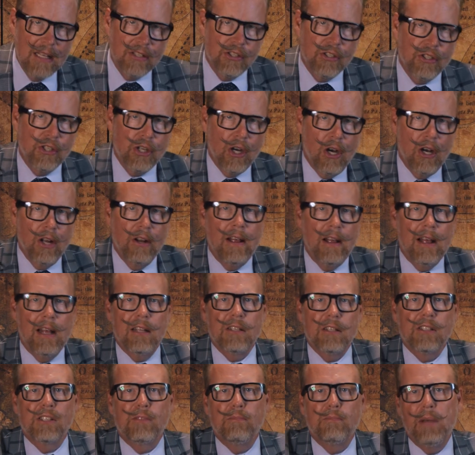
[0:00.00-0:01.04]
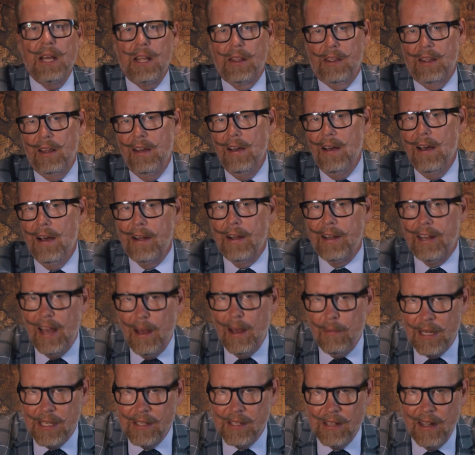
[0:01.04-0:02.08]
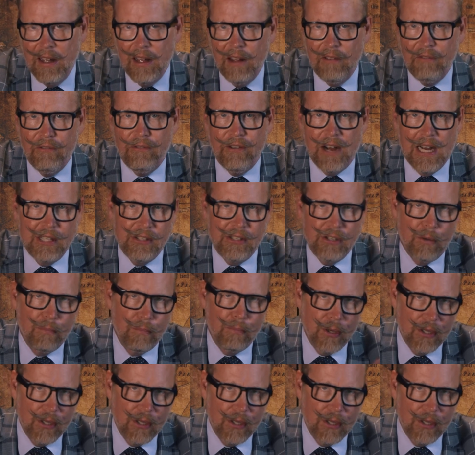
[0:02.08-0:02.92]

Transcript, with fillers: as John L. Smith, a chemist at Pfizer,